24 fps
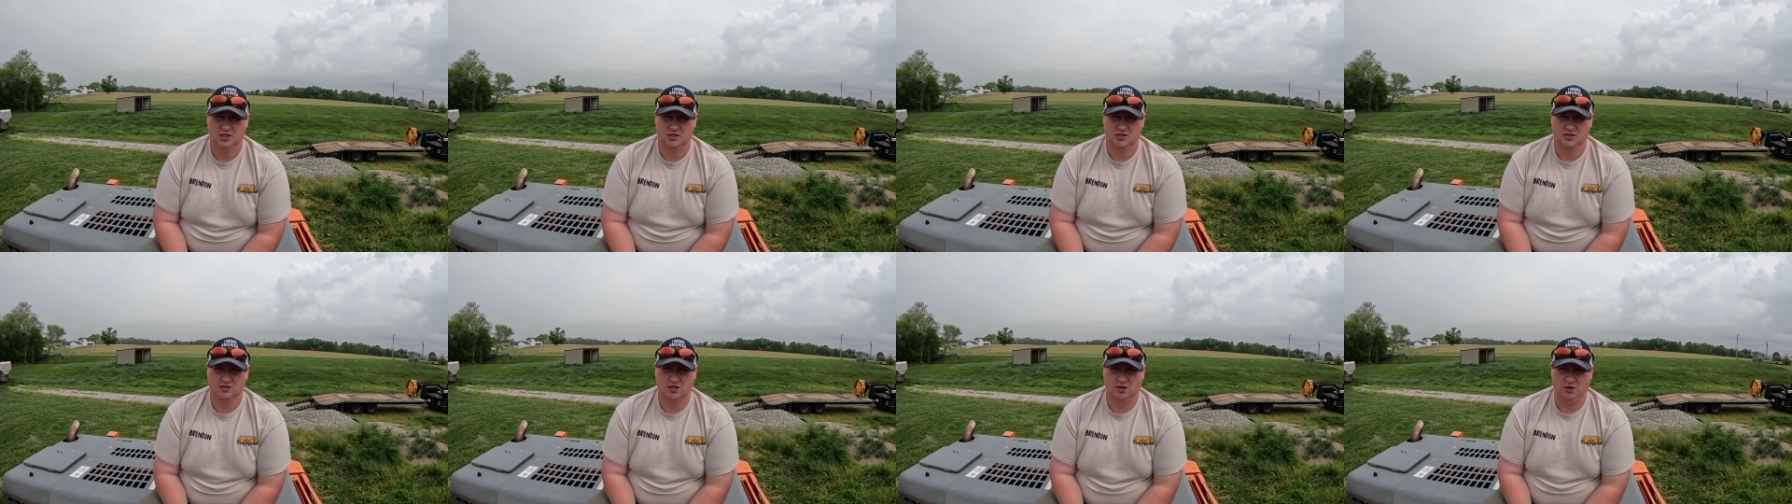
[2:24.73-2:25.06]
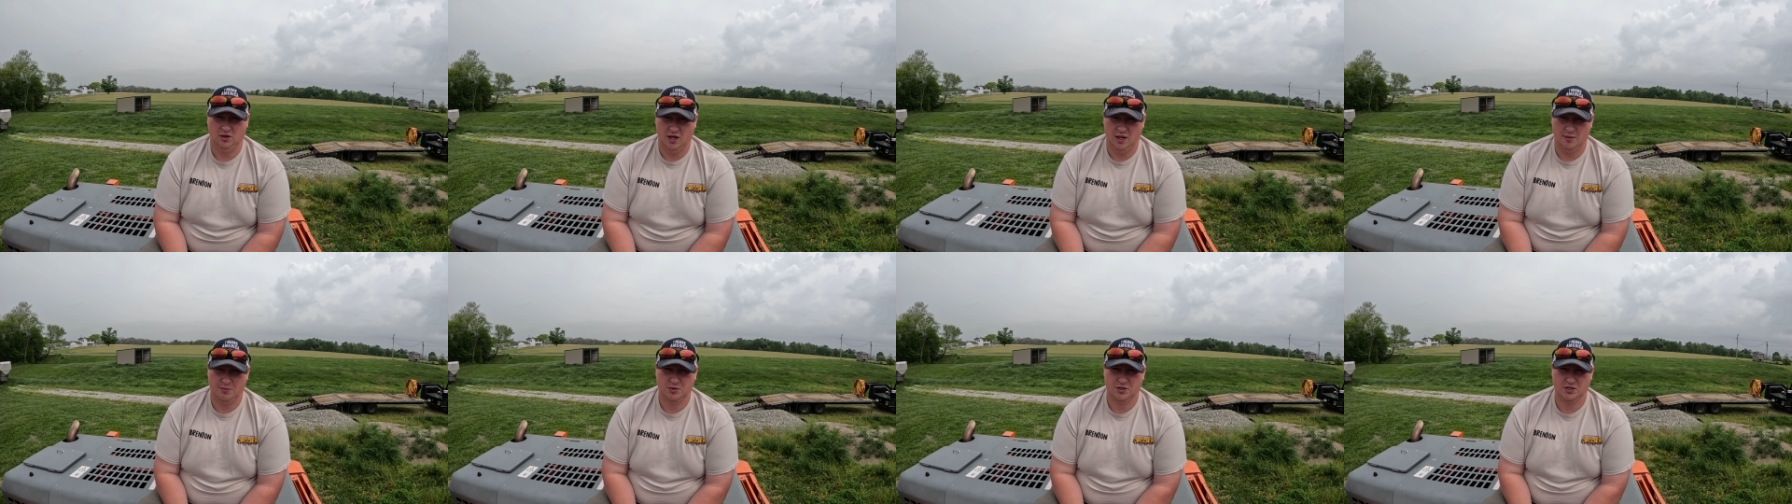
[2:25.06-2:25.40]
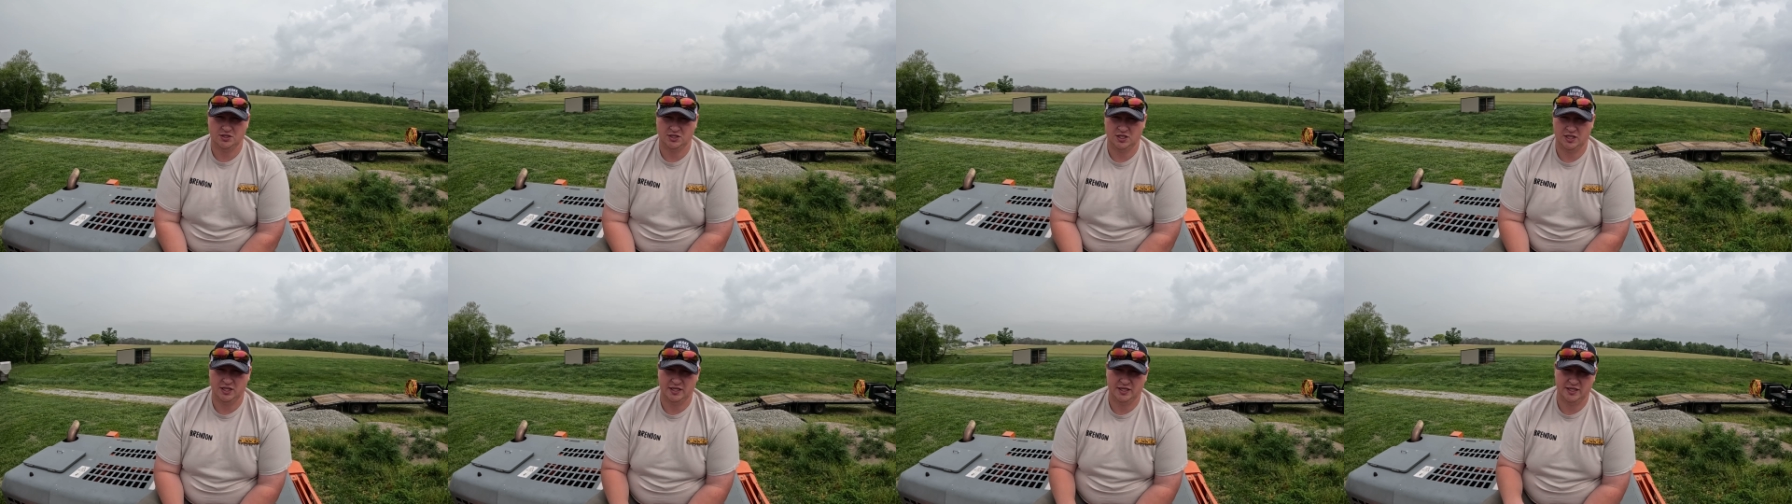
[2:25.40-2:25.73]
So I
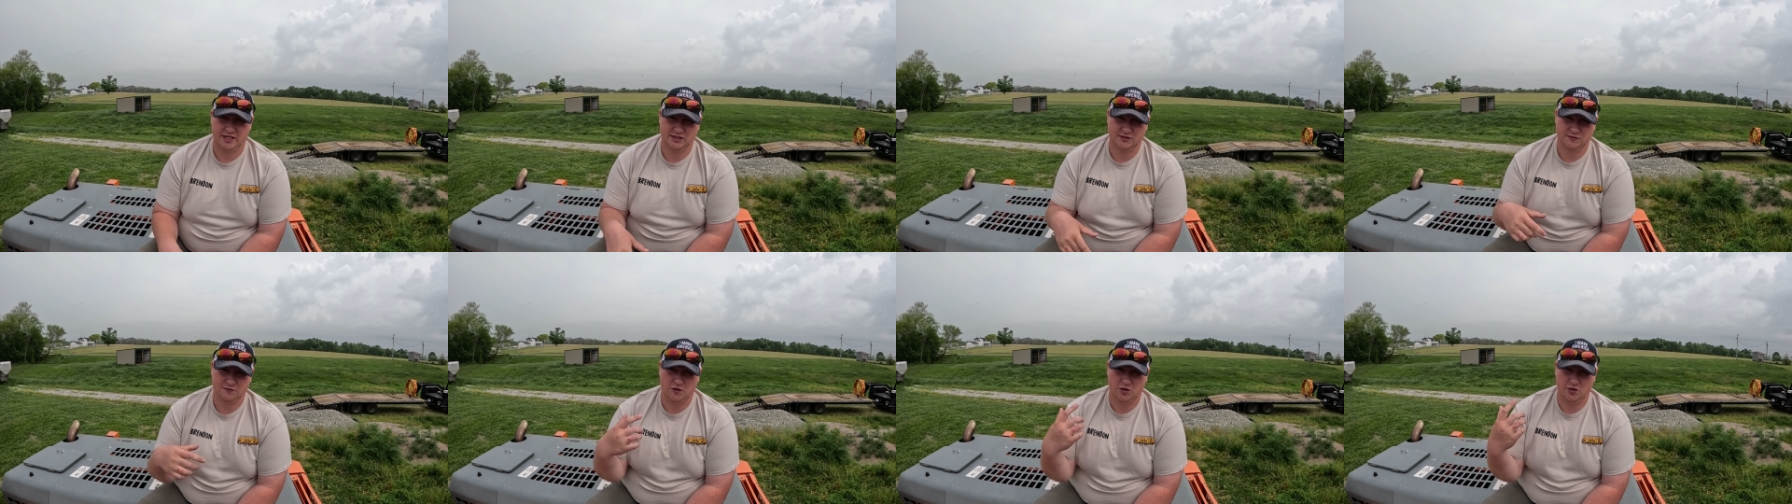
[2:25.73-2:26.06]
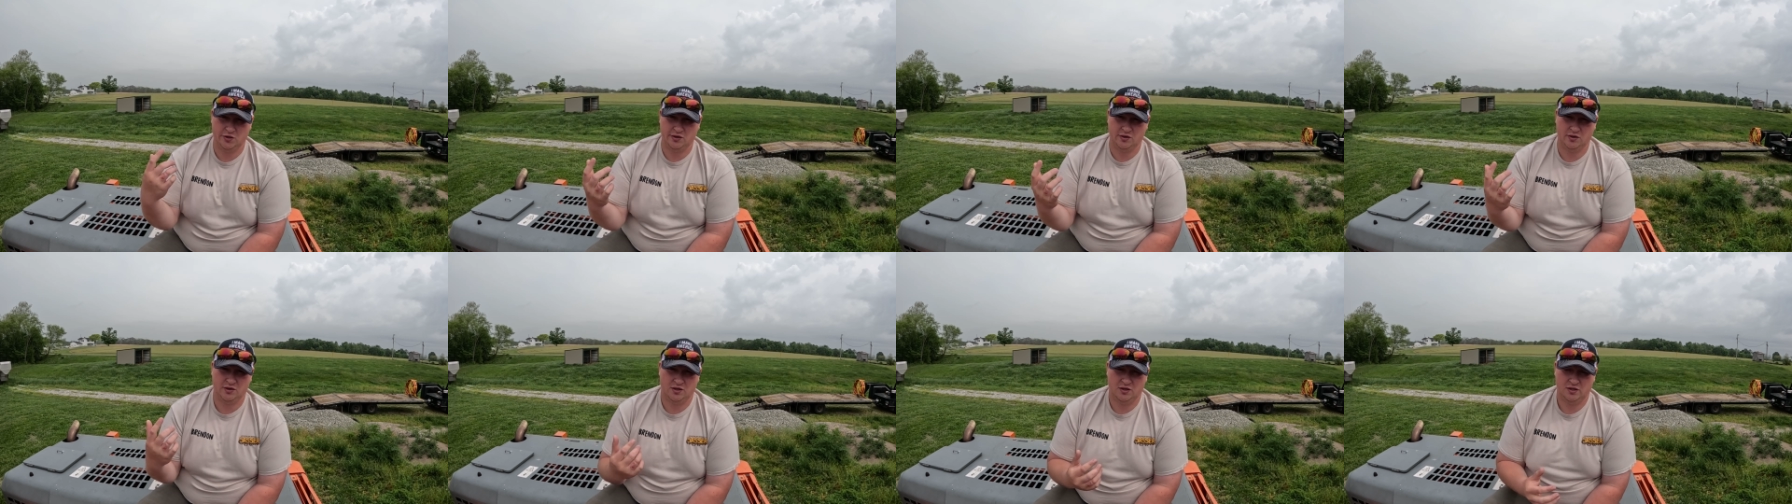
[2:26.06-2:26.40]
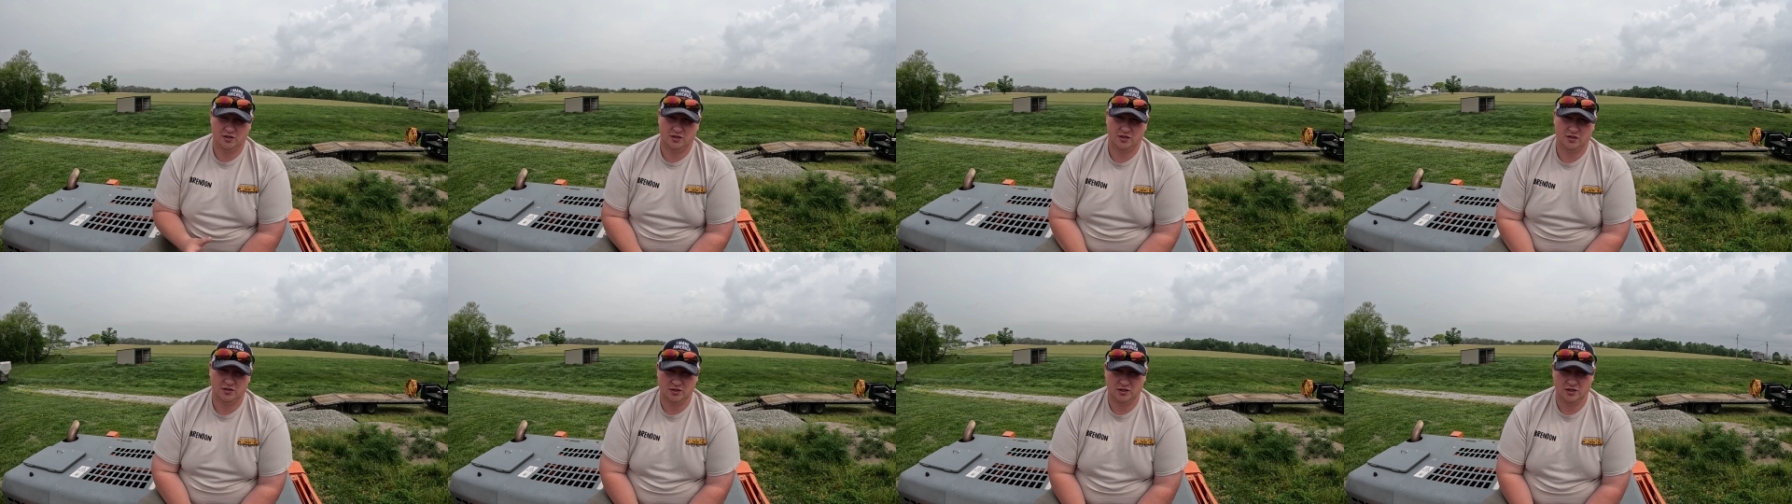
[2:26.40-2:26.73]
appreciate you guys following
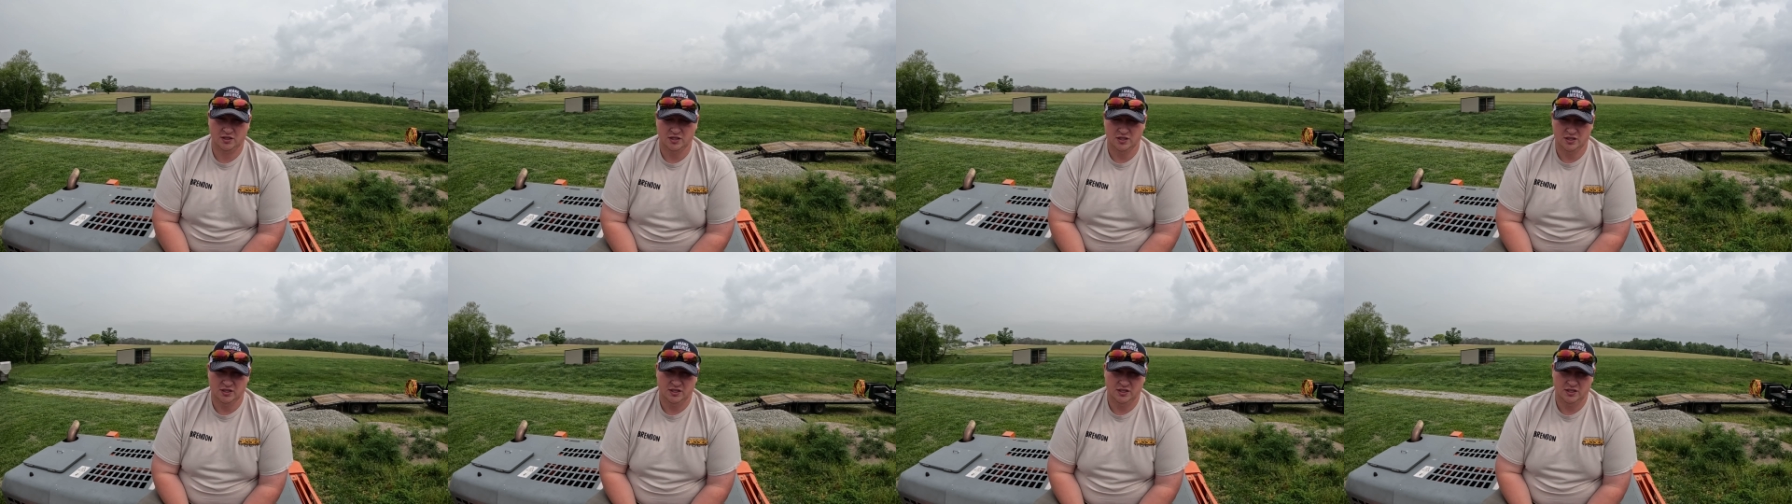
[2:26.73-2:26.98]
along